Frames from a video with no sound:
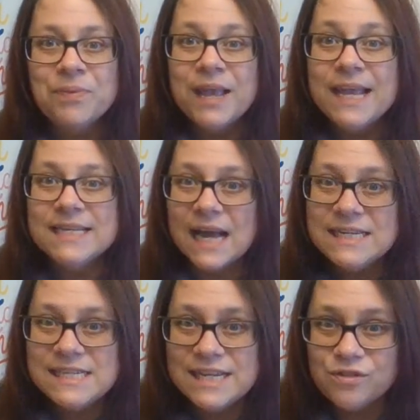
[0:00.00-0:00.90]
In
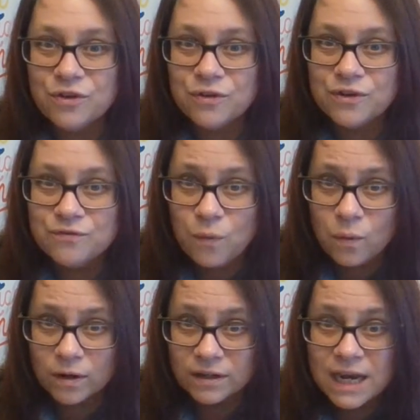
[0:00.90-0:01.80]

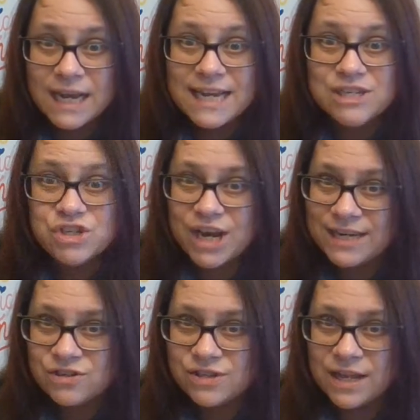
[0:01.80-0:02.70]
1934, he
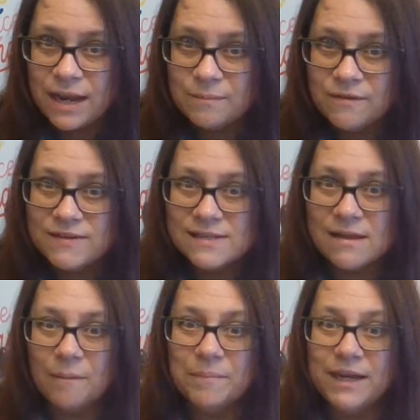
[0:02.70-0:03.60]
changed the name of his
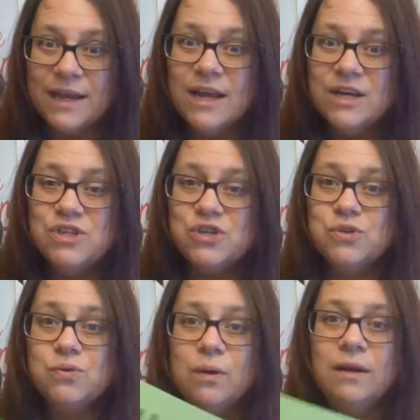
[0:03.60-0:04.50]
company
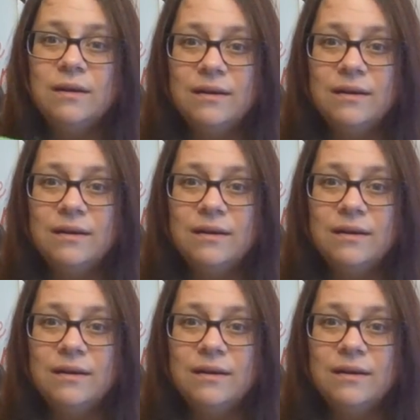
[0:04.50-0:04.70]
to